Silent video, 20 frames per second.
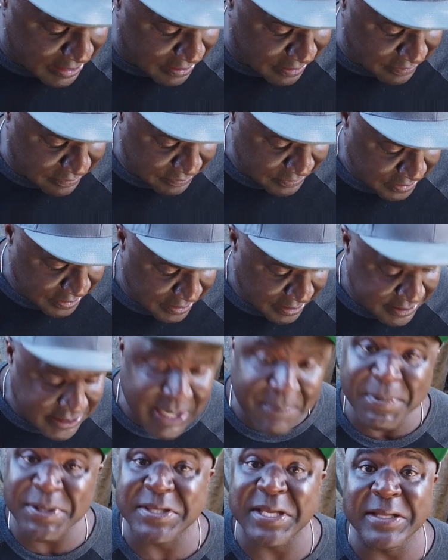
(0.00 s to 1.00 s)
here,
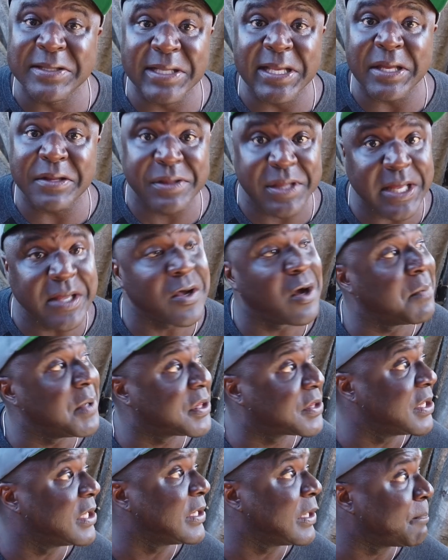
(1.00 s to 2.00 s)
Timothy Leeks, he gonna
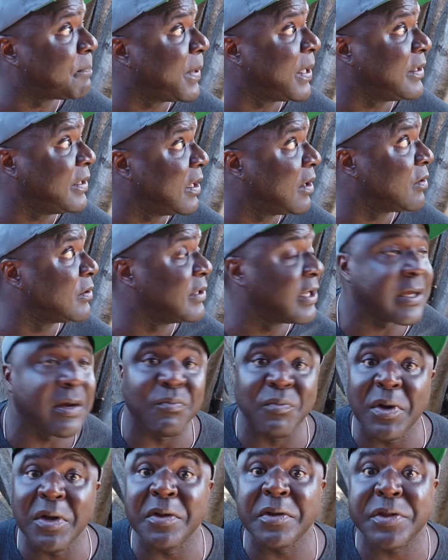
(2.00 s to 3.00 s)
be sitting up in there
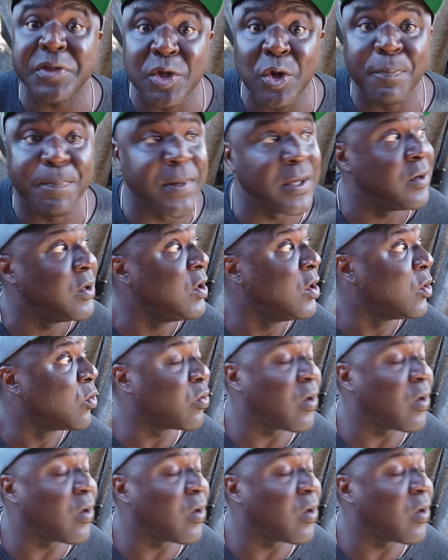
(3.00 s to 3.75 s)
looking real stupid,